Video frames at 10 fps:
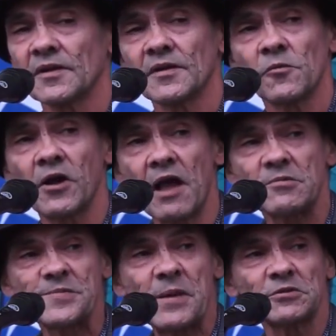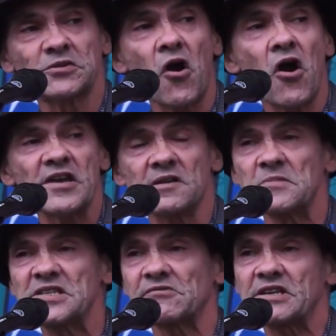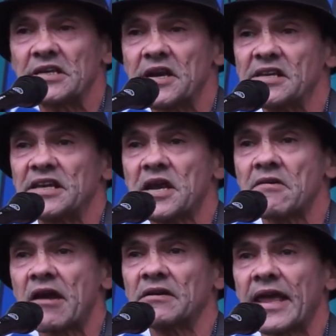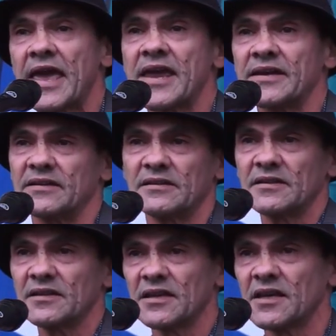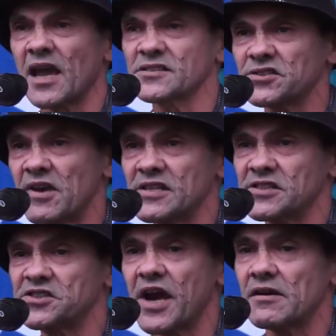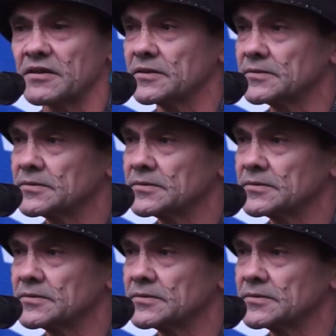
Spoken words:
Why average people die in misery in their own land. Now, Australia's a joke.